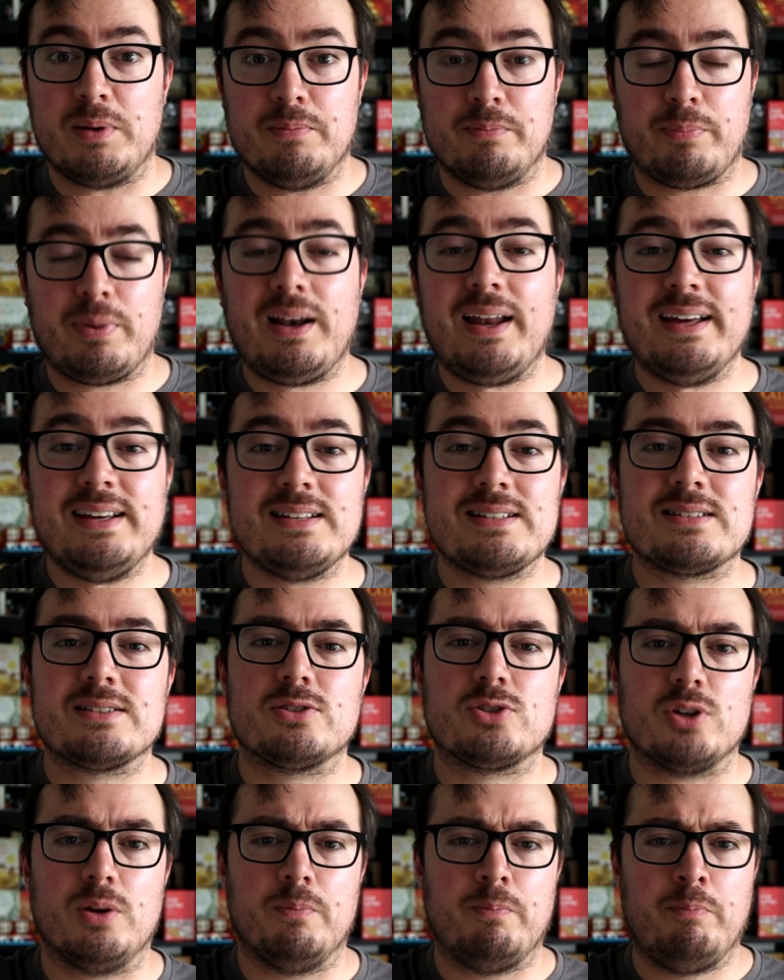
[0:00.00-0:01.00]
been
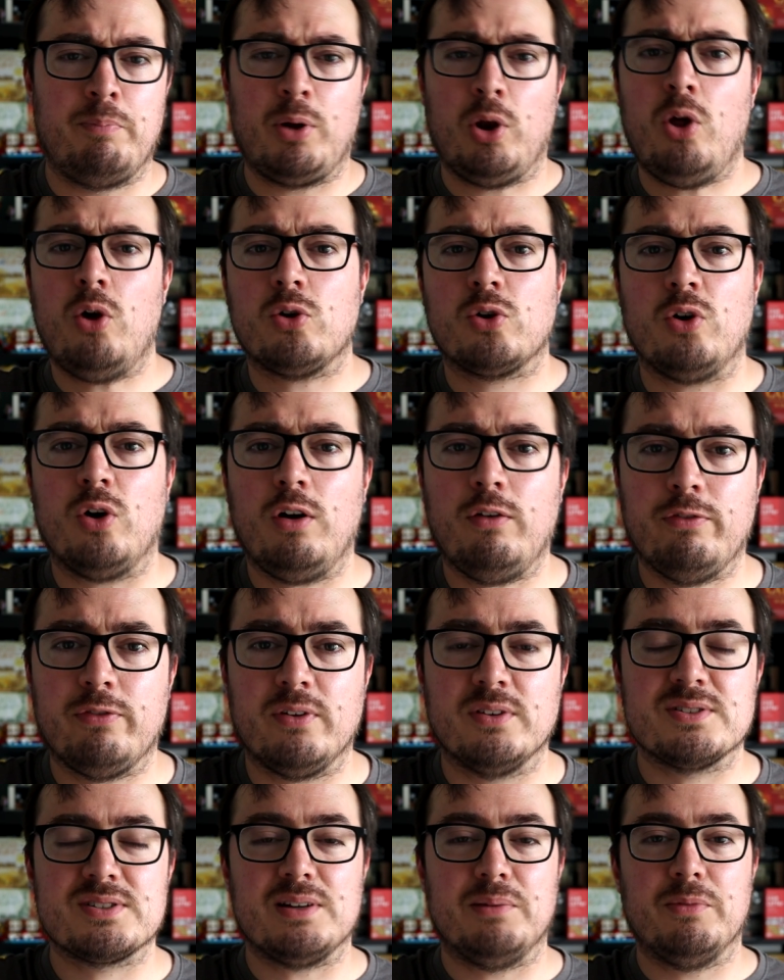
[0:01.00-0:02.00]
placed to block off
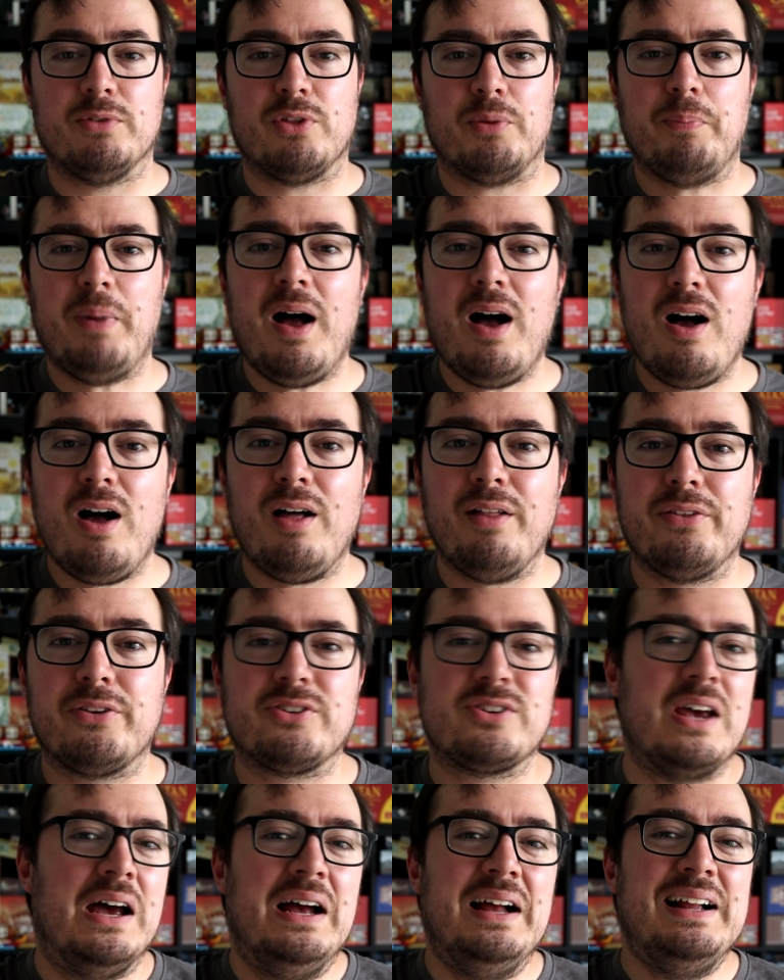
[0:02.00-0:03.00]
some of the
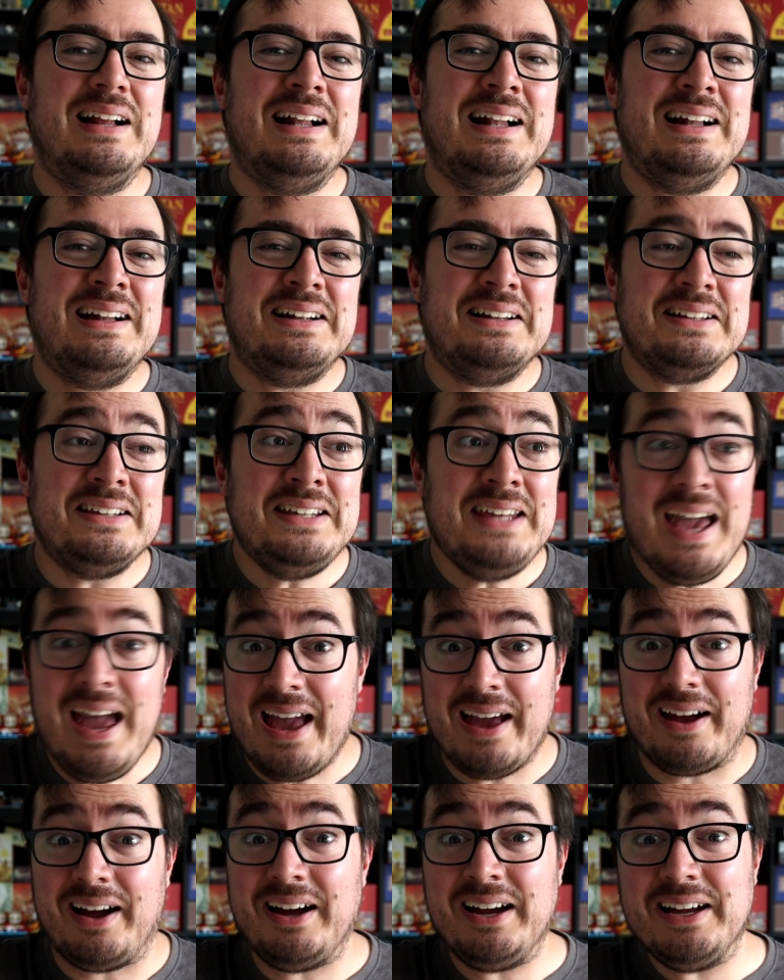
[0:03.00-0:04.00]
paths.
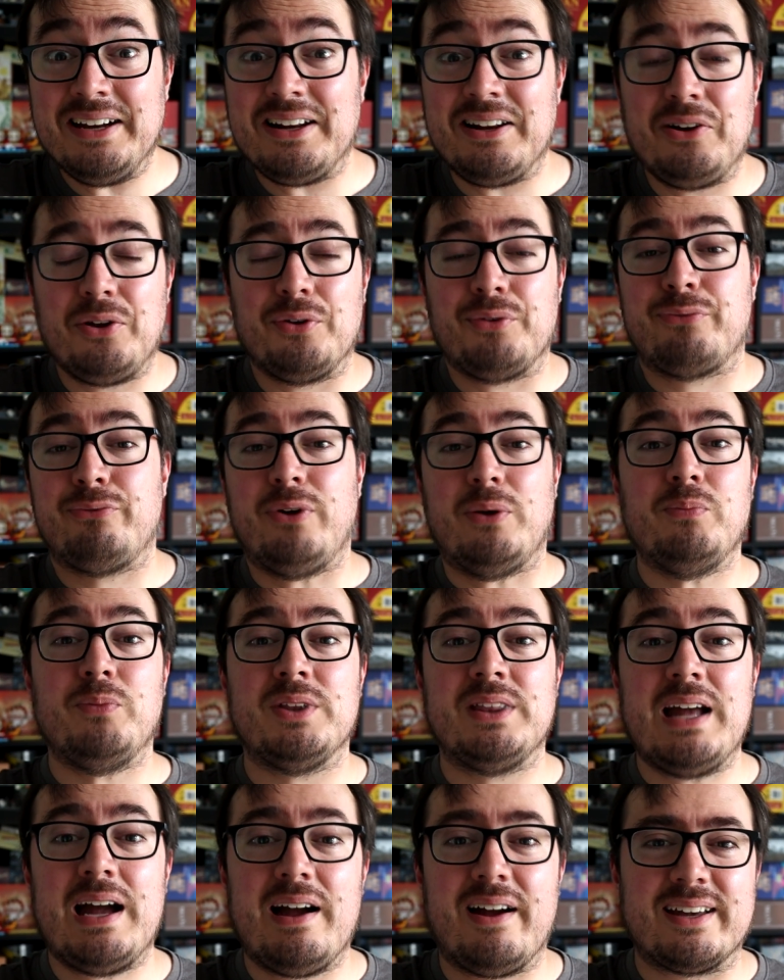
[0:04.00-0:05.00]
Yeah, I had a lot of fun
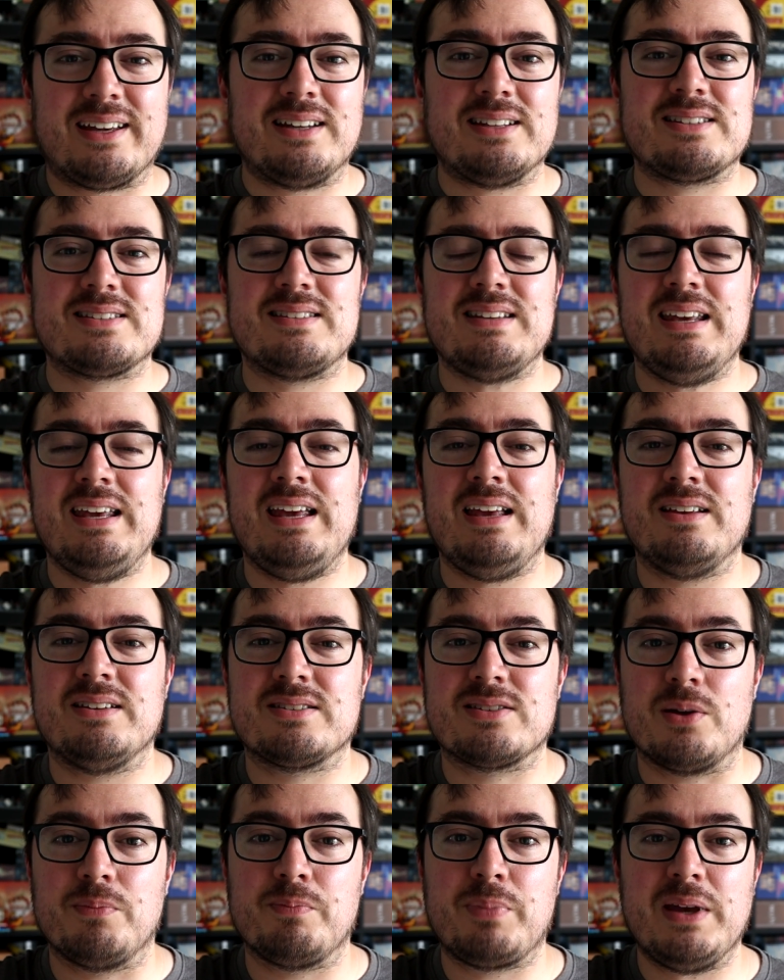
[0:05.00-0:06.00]
with that. I could see
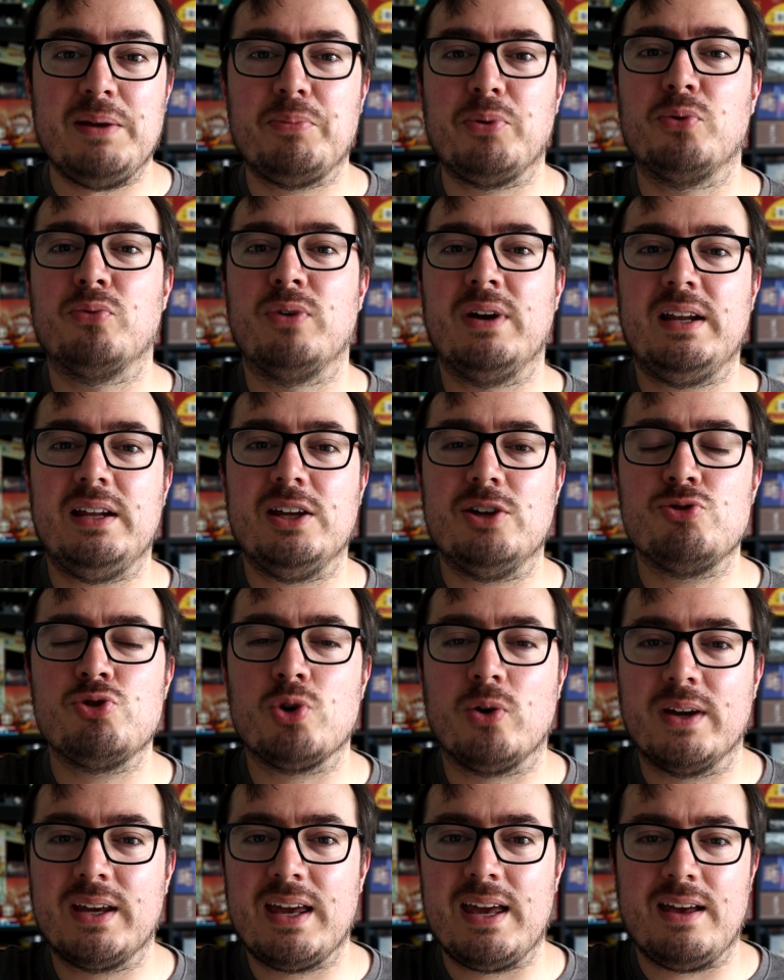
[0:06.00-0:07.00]
some people really
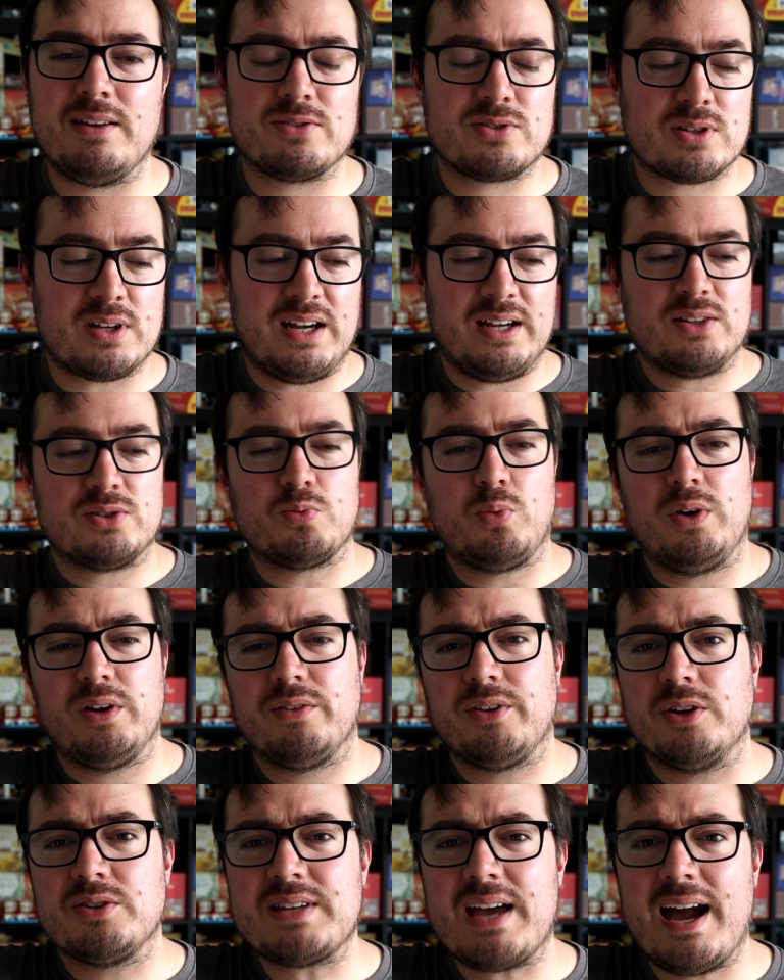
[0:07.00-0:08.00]
enjoying it. It's, uh, it's one
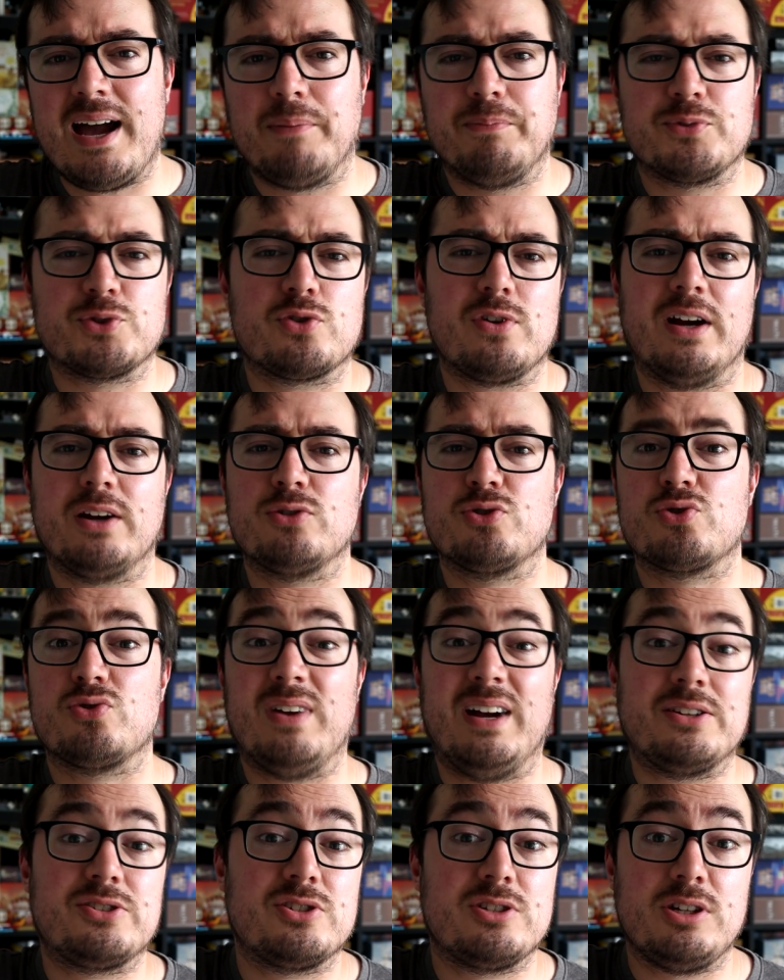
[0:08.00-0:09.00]
of those abstract
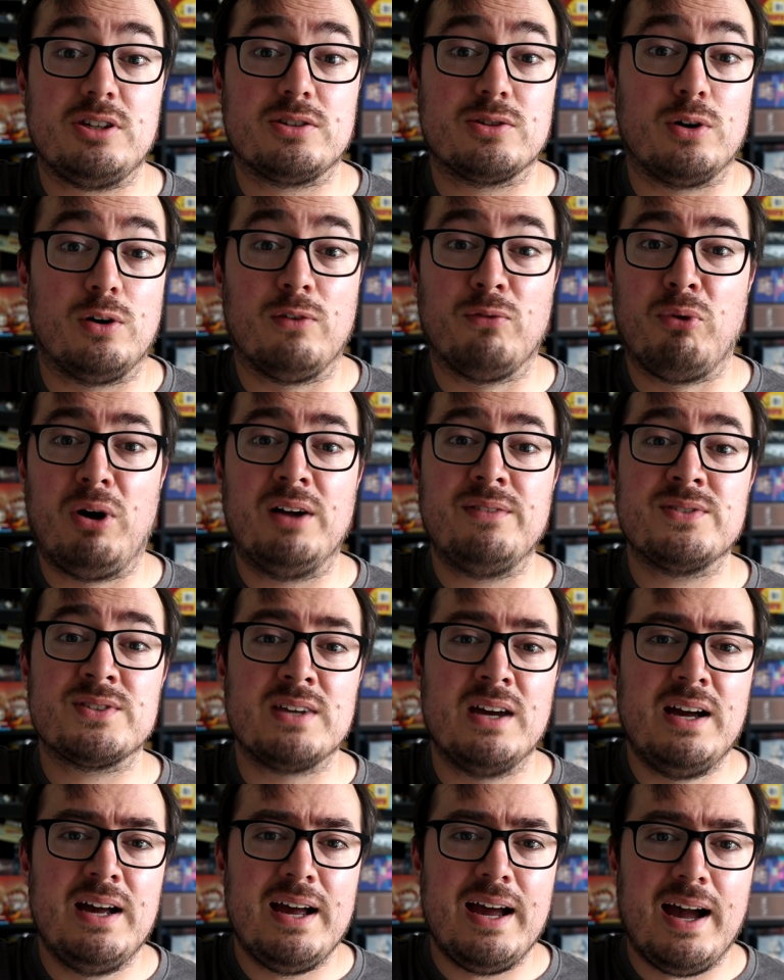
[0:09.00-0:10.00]
strategy sort of
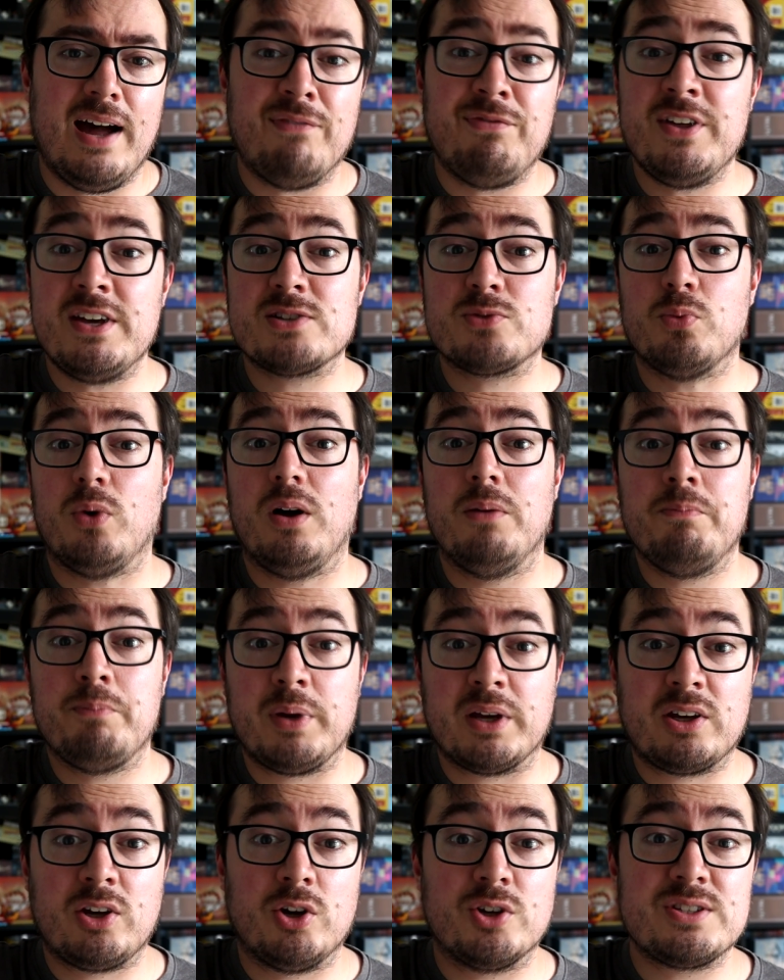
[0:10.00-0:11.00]
ones. And this one,
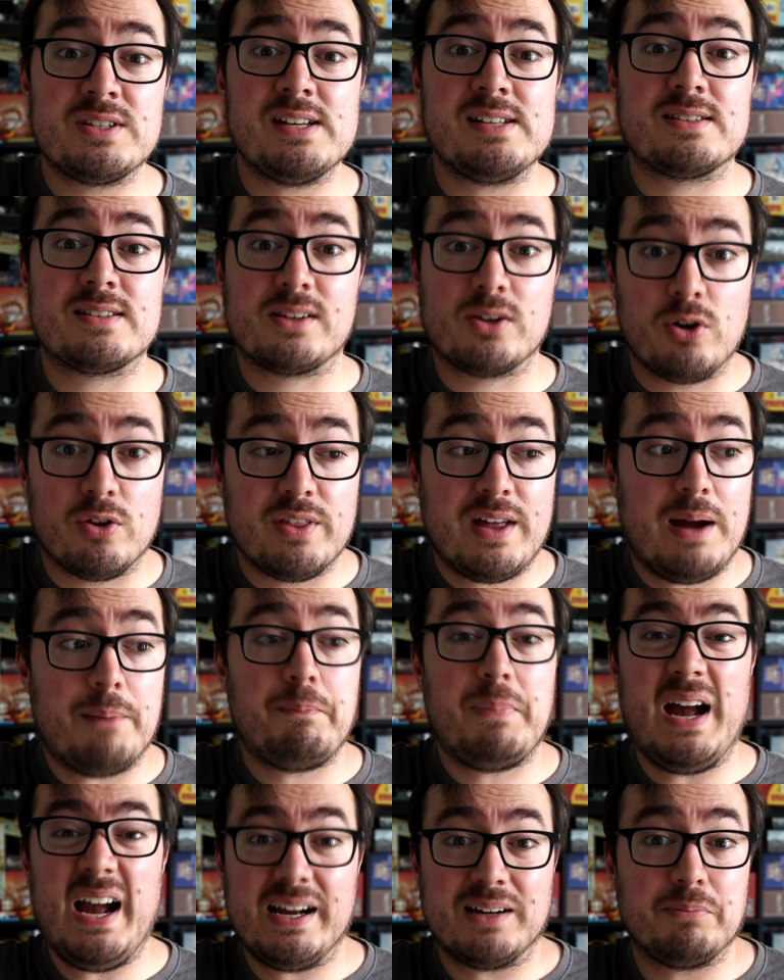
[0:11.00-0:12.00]
because it's got
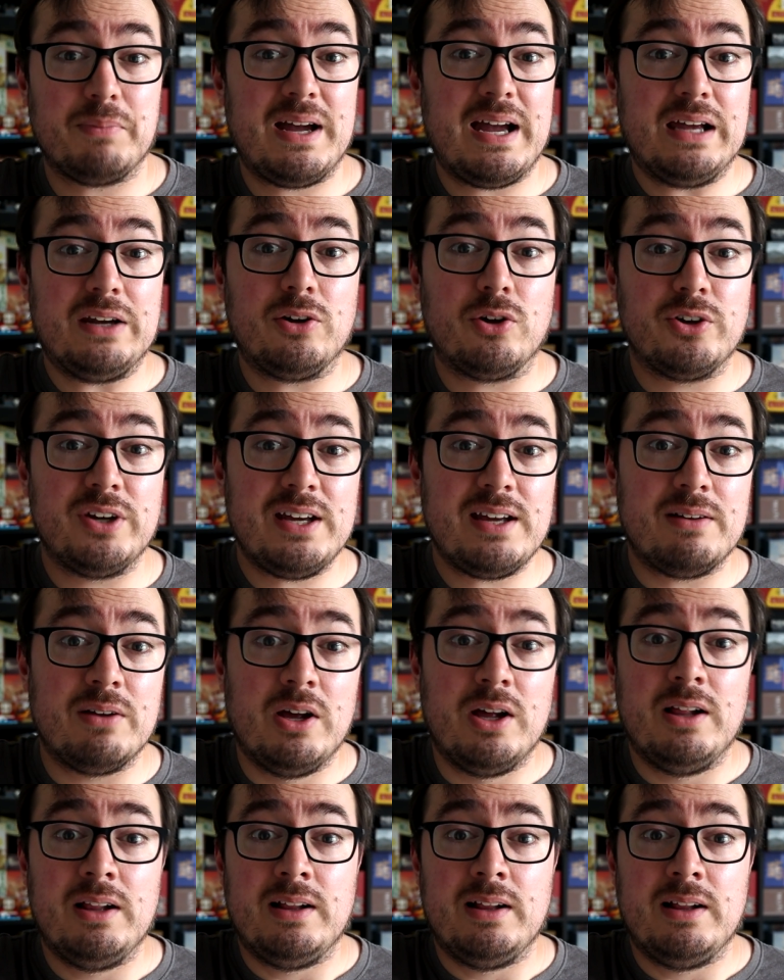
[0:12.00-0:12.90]
that Pac-Man on it,